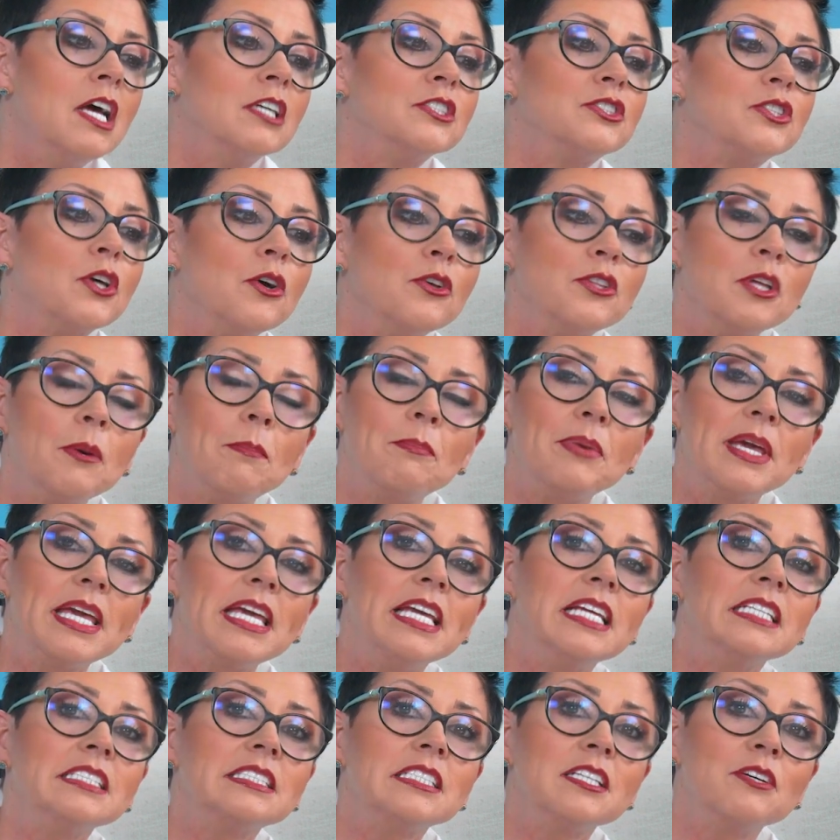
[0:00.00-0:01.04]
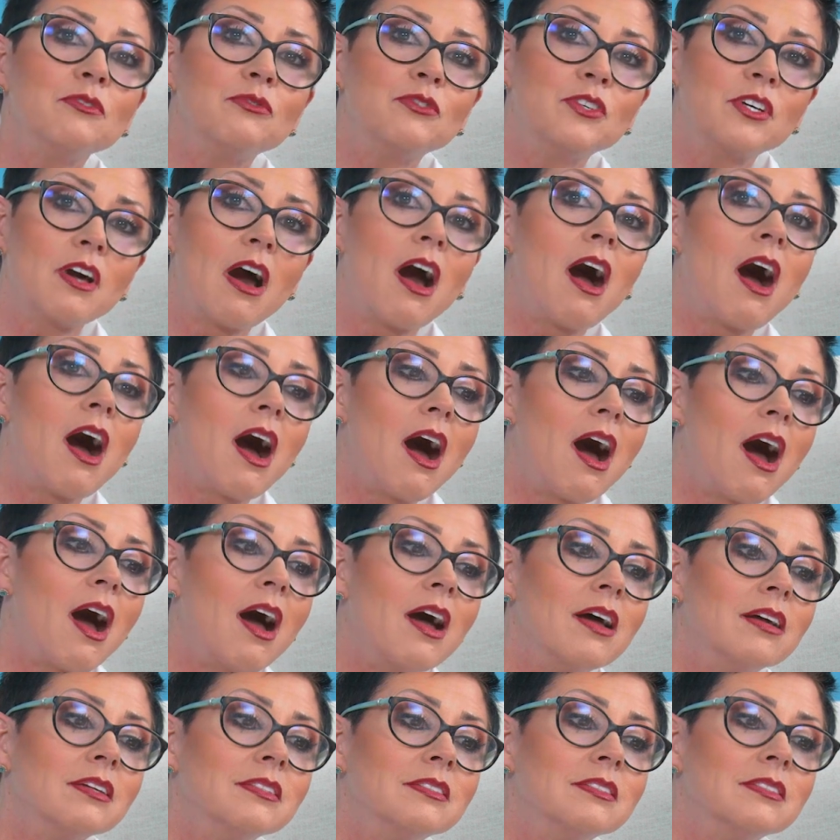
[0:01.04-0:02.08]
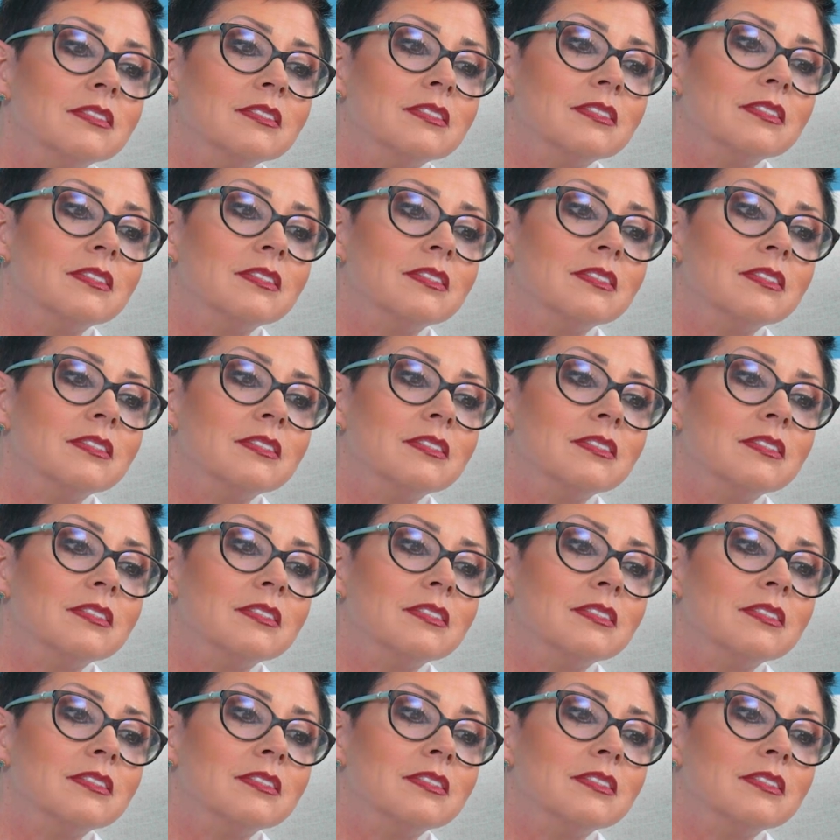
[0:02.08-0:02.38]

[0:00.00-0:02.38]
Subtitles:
So the peace of God,